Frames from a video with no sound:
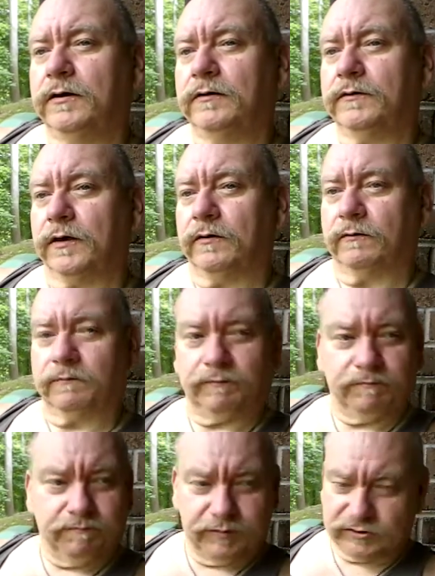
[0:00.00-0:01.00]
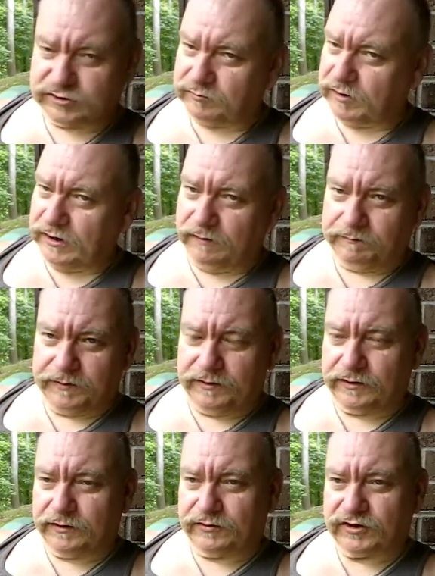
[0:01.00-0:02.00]
They'll push them right up
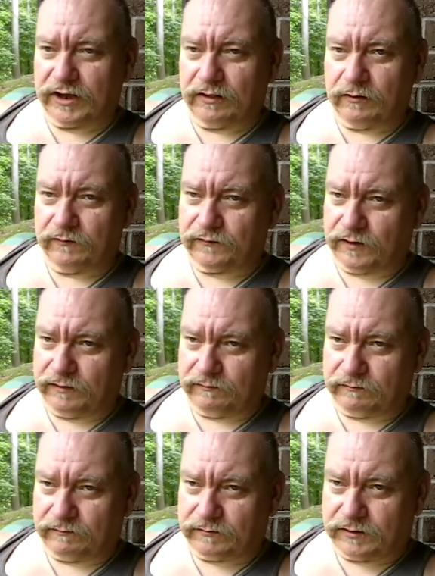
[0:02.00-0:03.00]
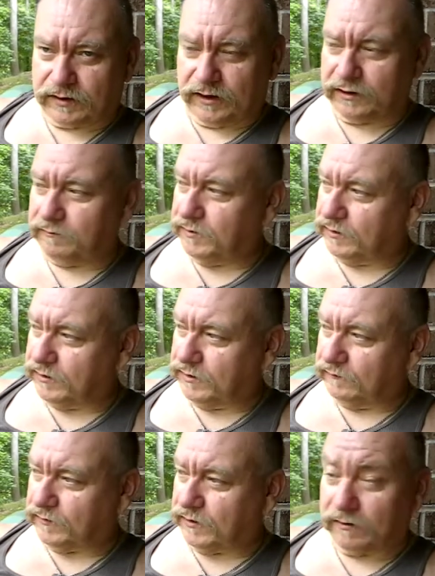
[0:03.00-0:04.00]
into the shallows and take them and leave.
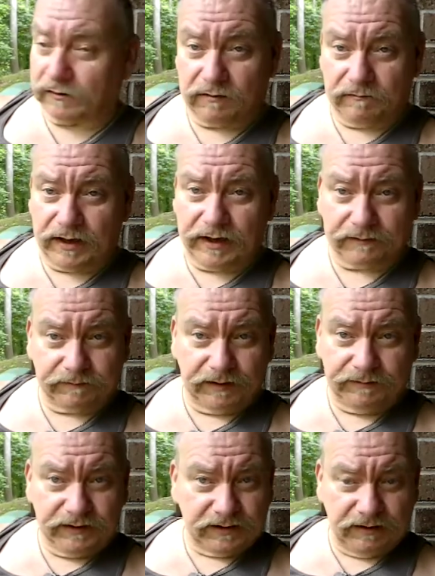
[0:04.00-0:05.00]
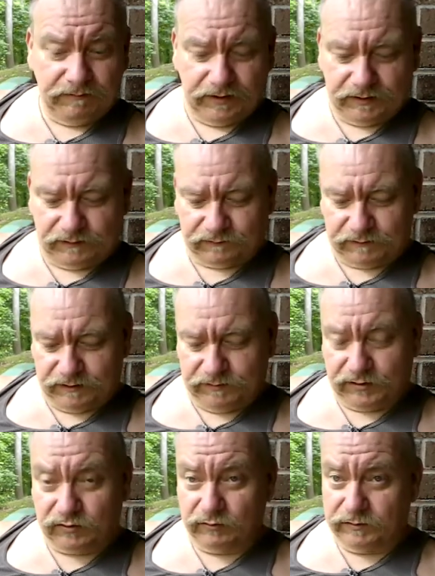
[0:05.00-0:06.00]
Then they'll come back maybe 10 minutes,
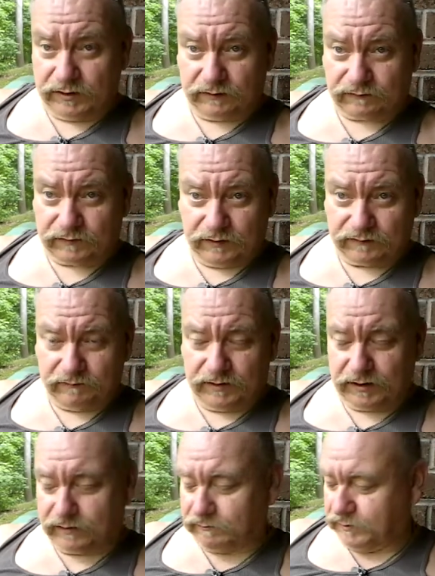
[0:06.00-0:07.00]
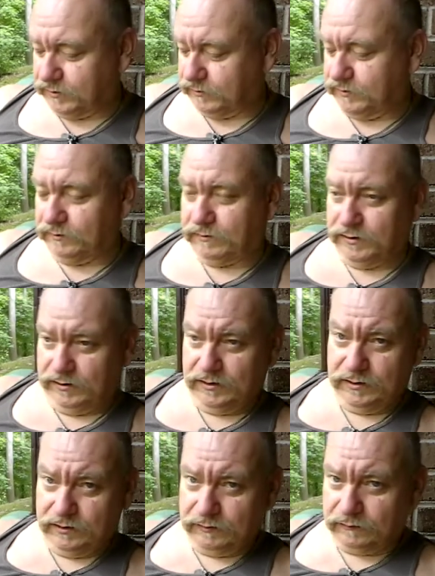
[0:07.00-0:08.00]
maybe 2 minutes. Doesn't matter,
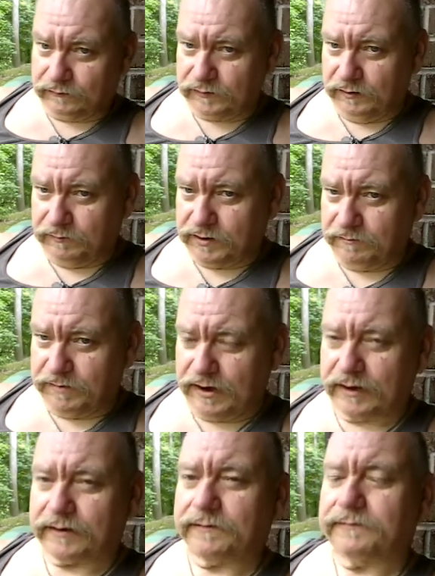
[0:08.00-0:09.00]
but you'll see them come back.